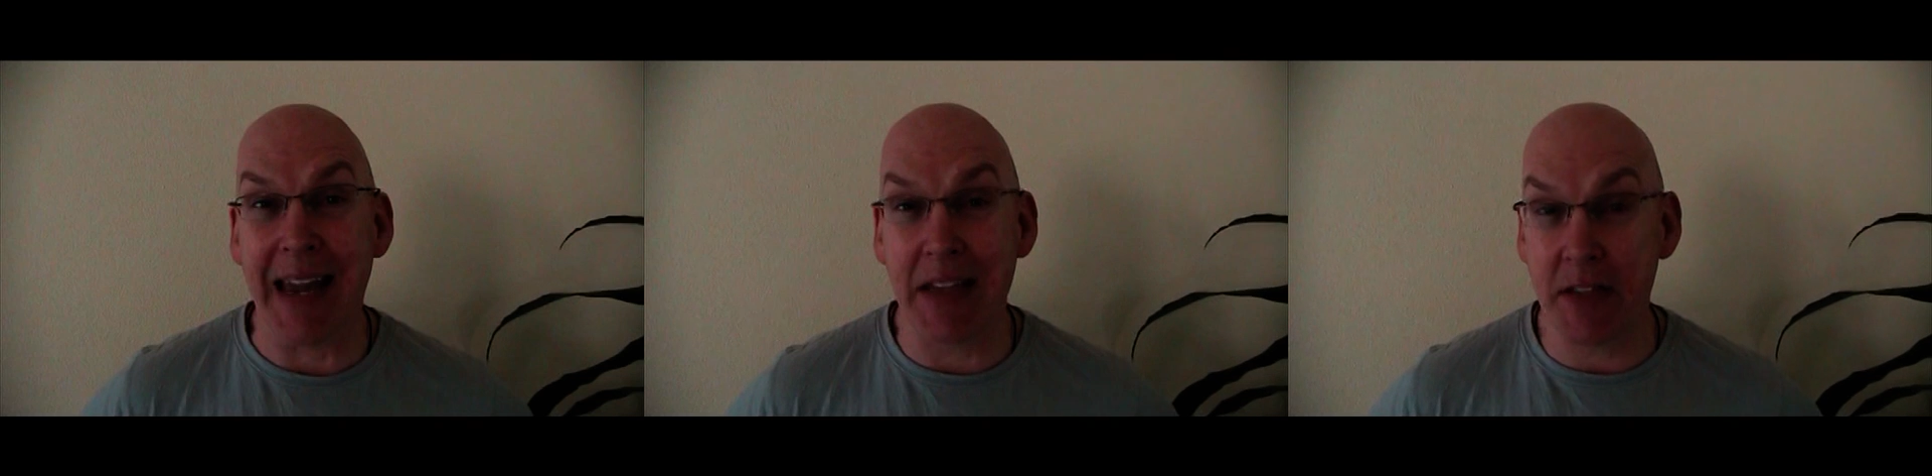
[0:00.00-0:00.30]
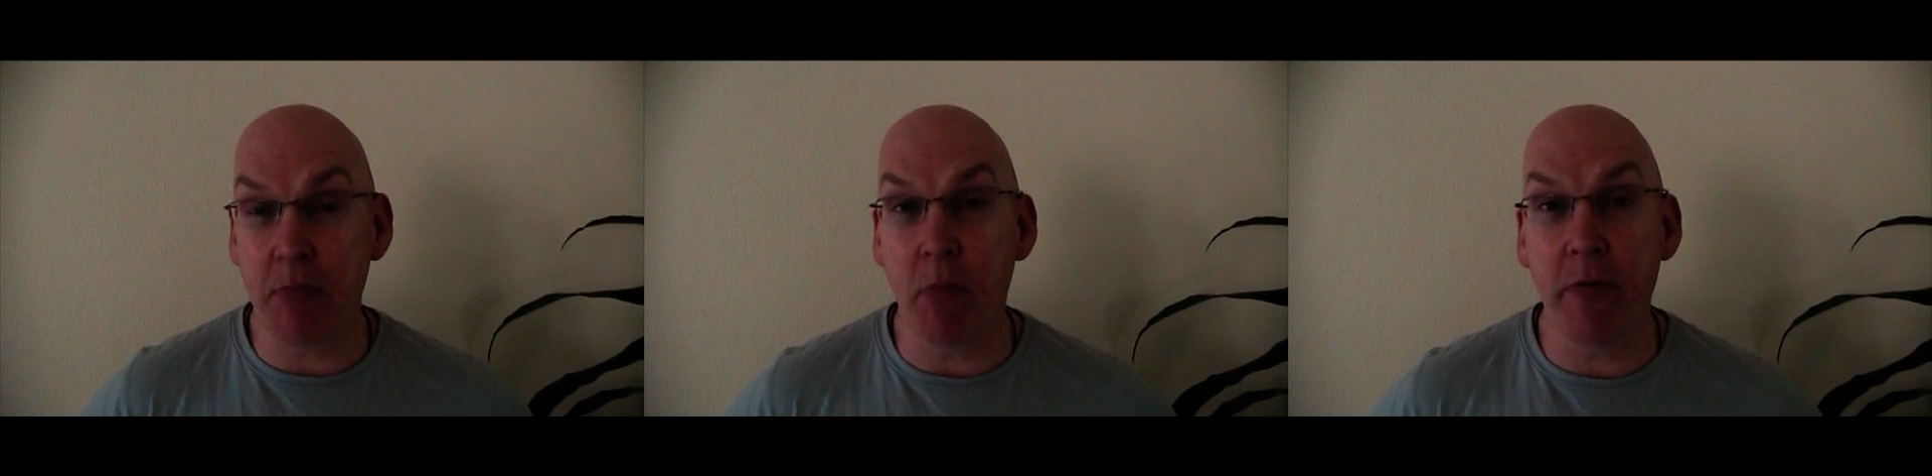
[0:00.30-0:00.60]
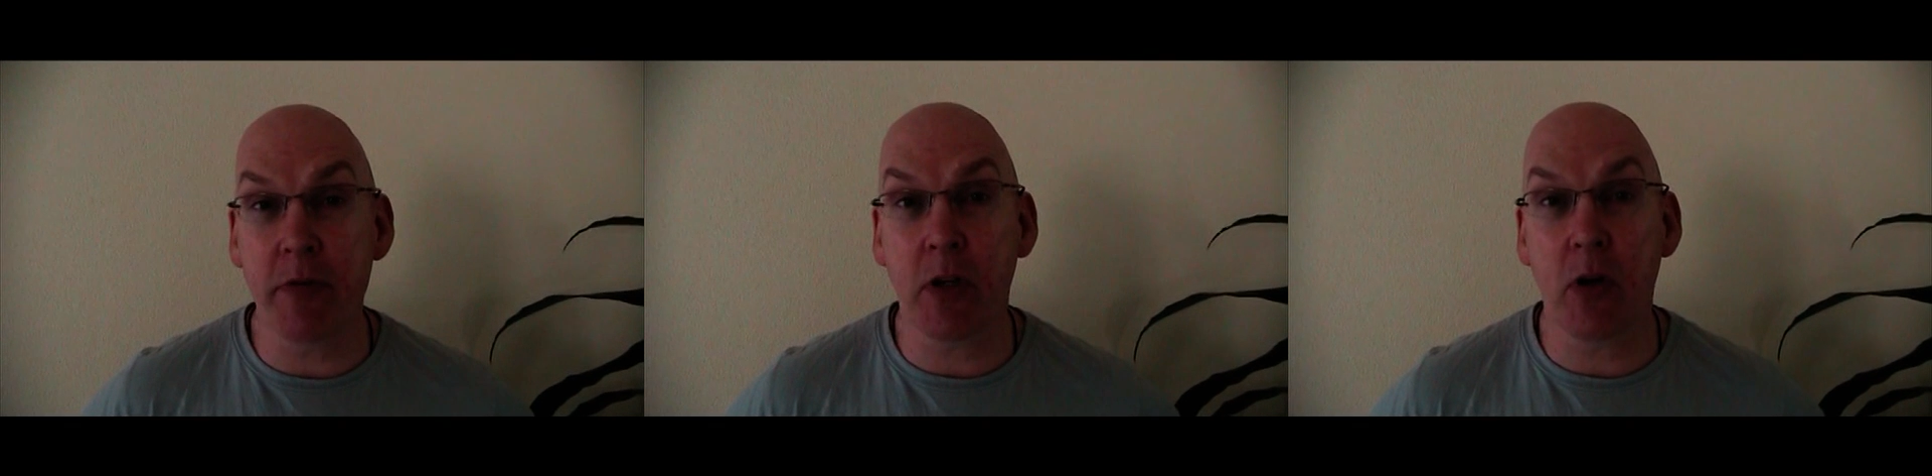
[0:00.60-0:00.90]
18
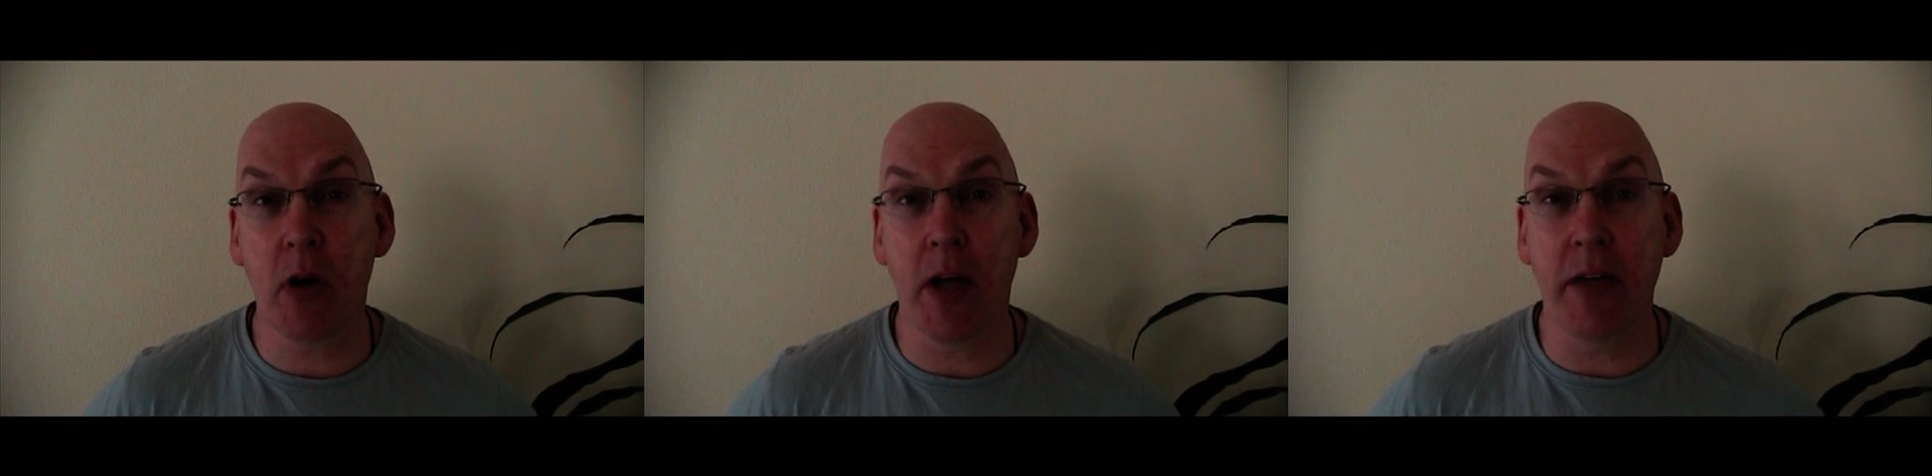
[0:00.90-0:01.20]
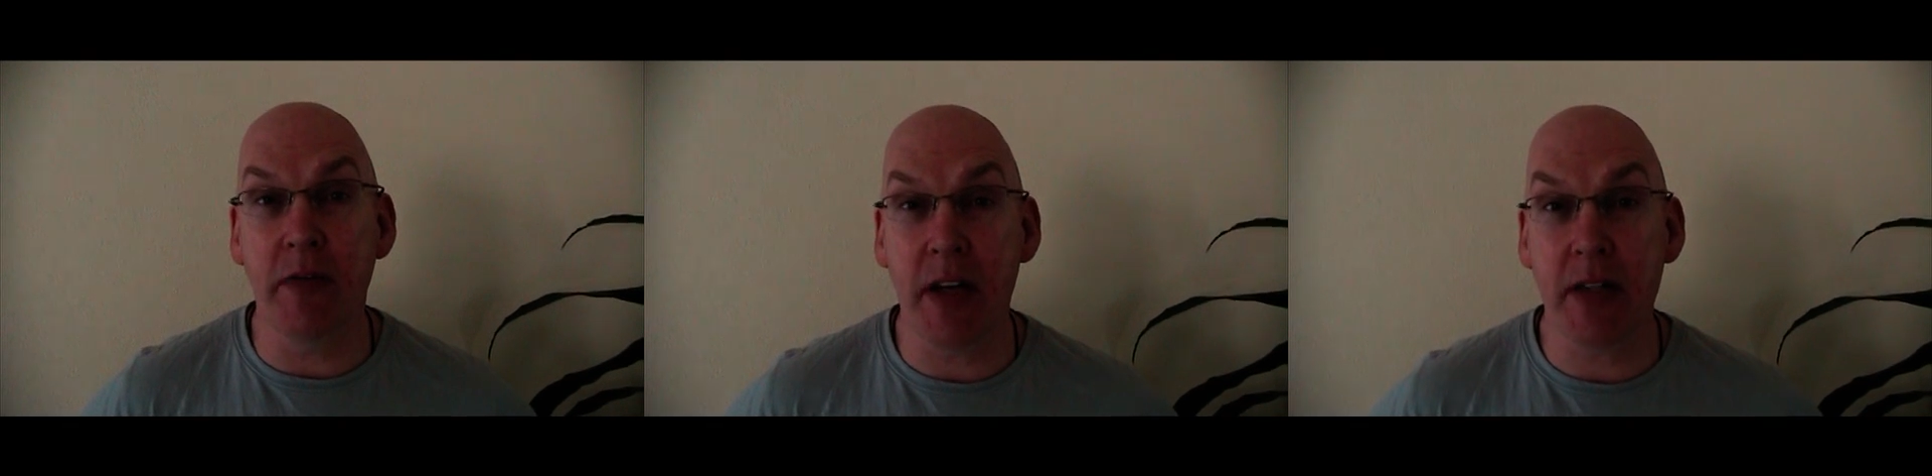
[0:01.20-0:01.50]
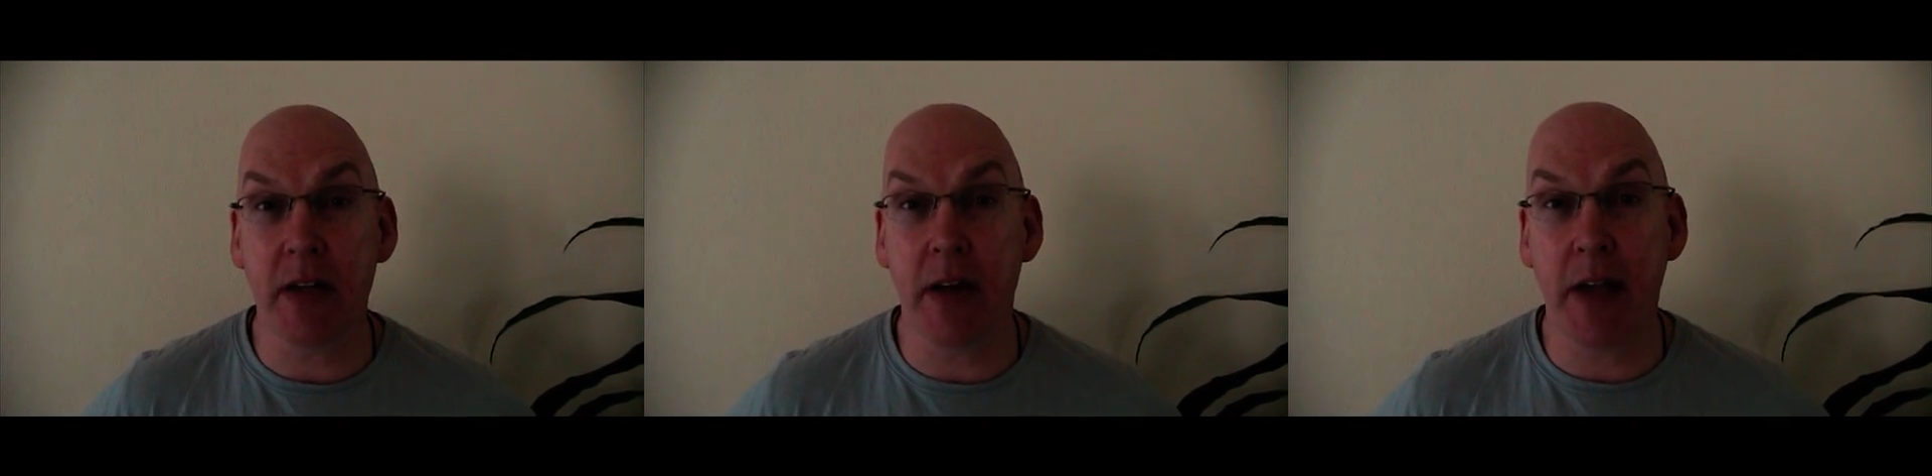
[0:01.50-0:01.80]
months ago at an
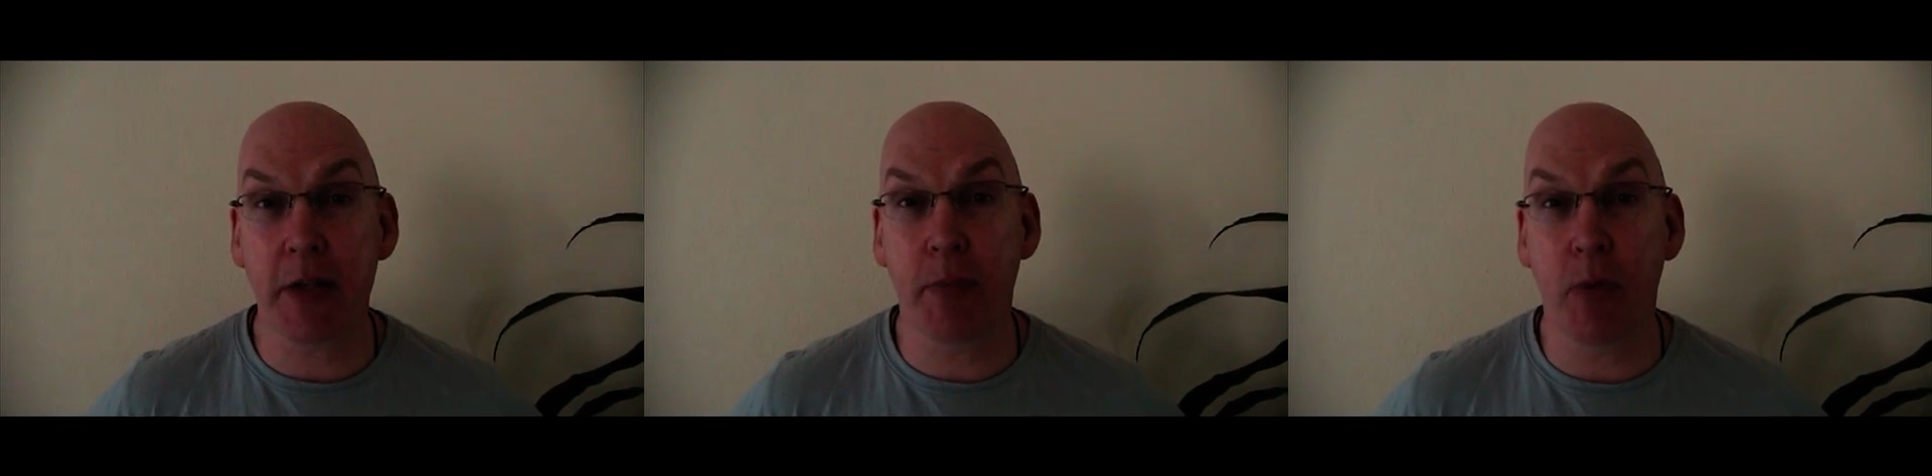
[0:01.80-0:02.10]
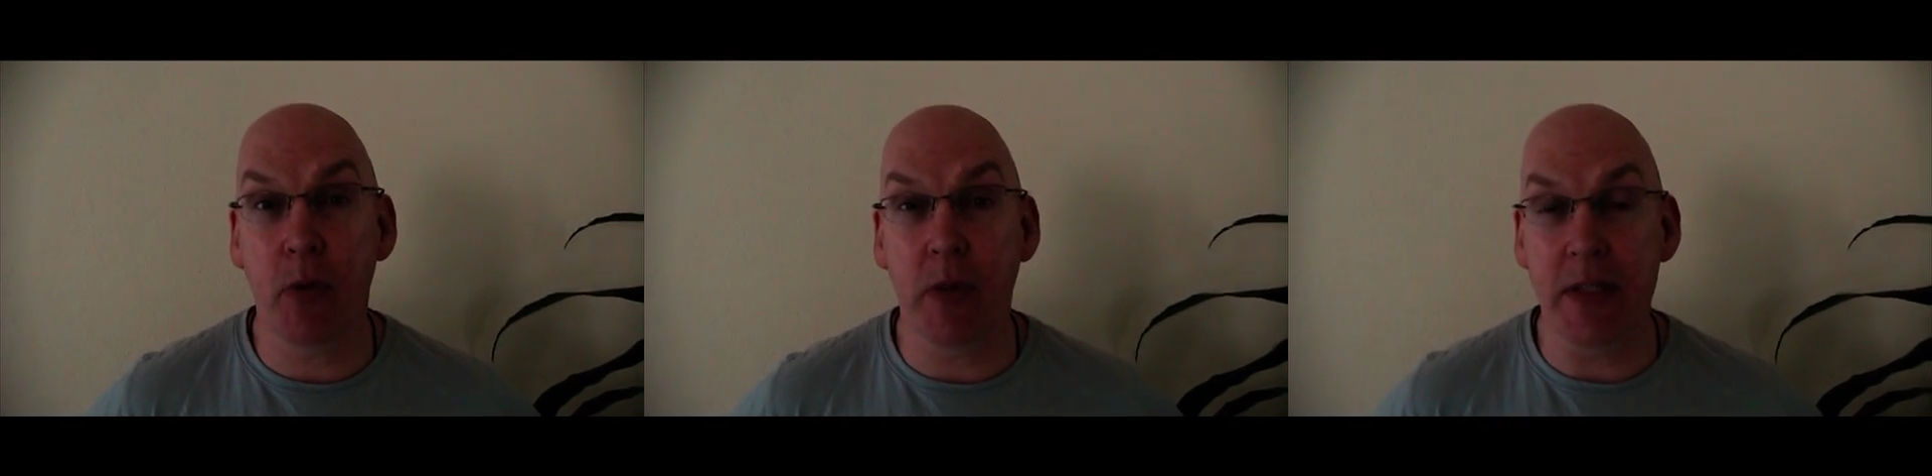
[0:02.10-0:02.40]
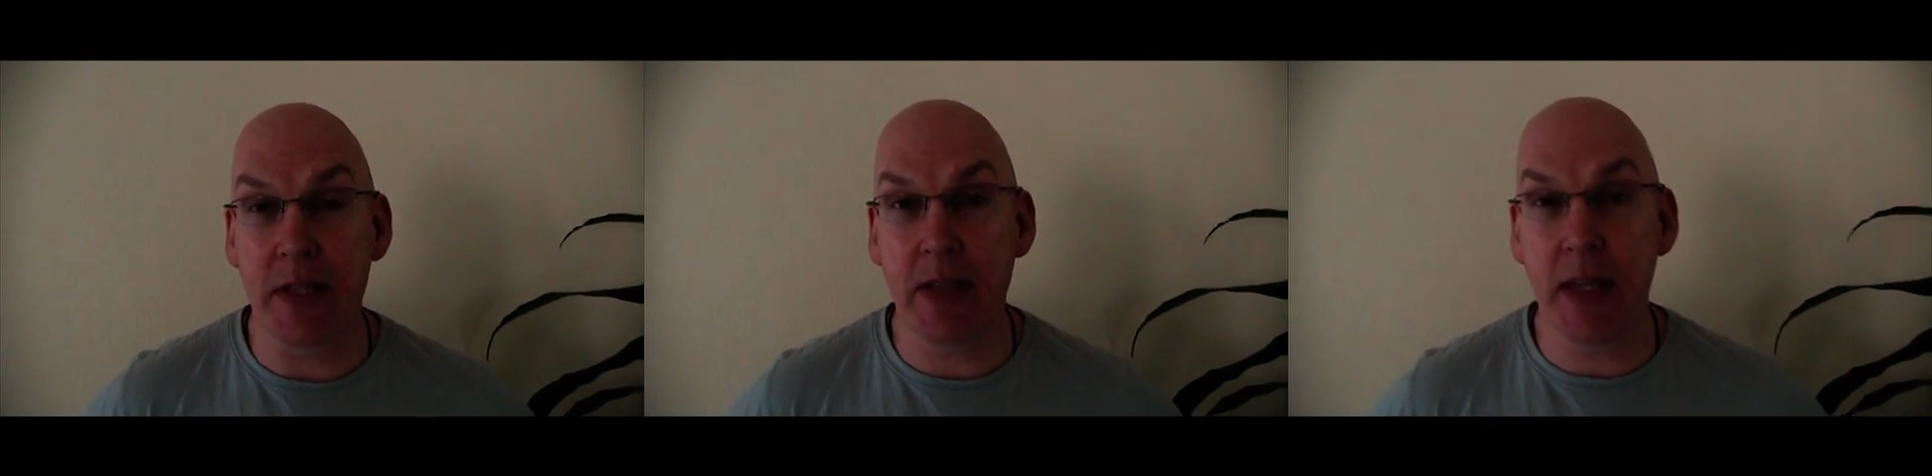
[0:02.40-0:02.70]
investor expo in
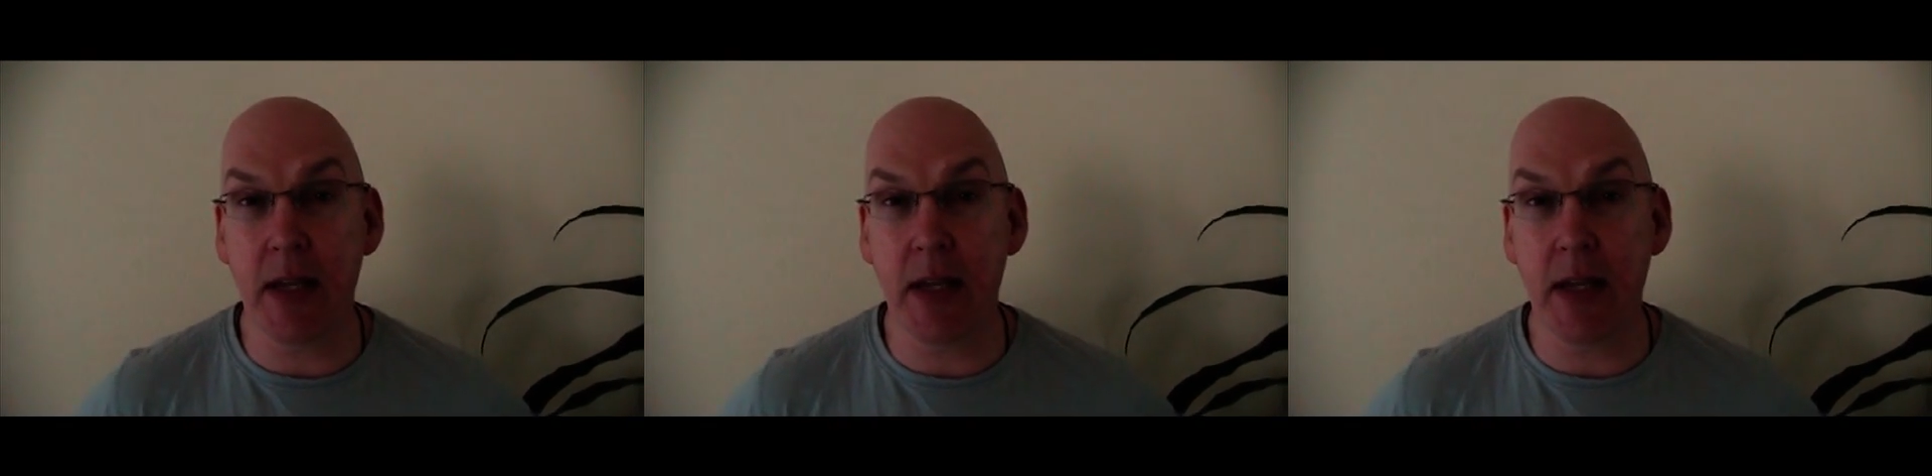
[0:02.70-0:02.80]
Sydney,